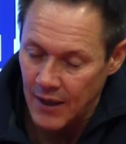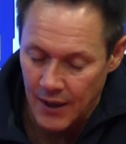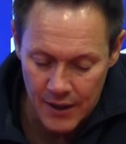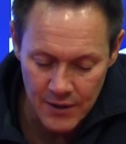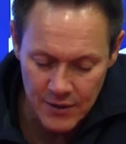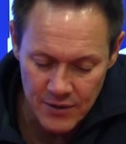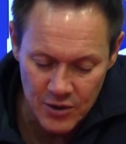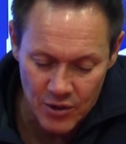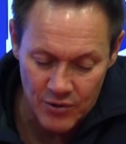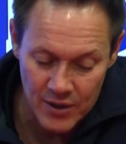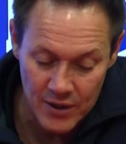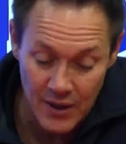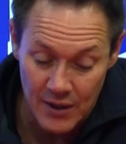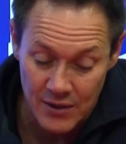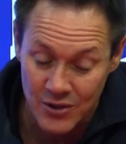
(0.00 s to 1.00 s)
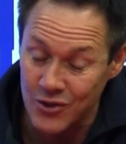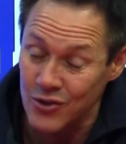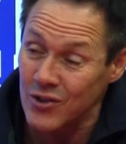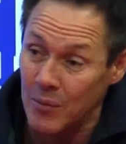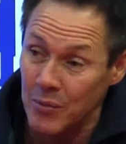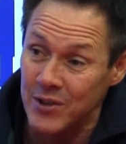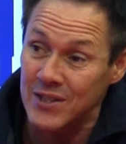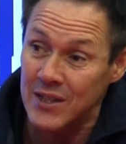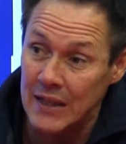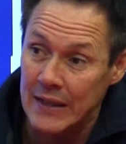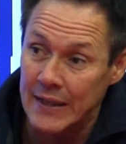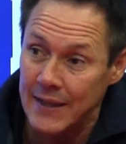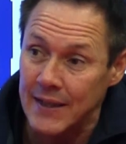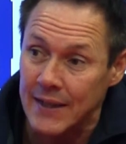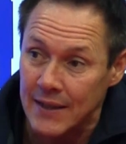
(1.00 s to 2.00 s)

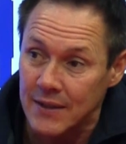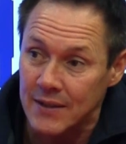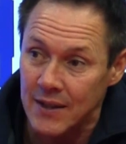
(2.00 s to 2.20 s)
UWC leading